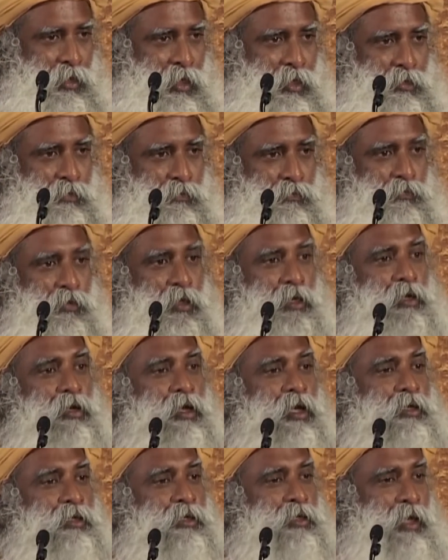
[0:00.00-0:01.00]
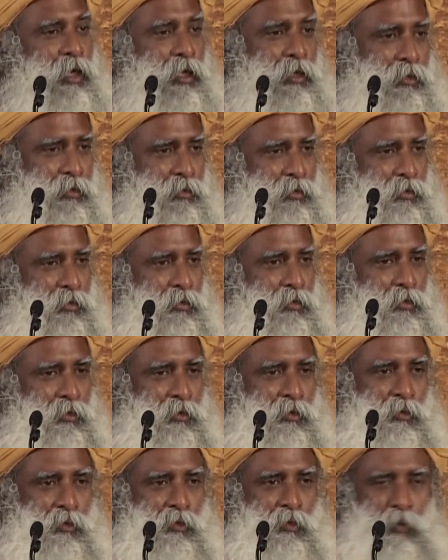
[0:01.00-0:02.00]
as if we created health.
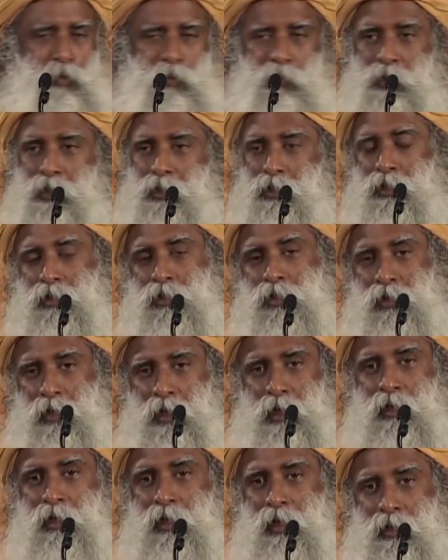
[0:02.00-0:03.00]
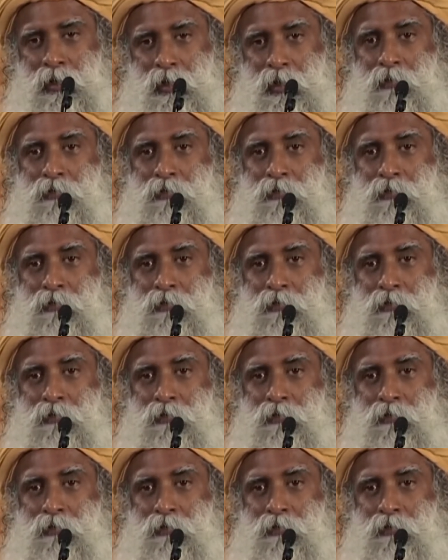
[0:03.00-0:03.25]
We didn't create health.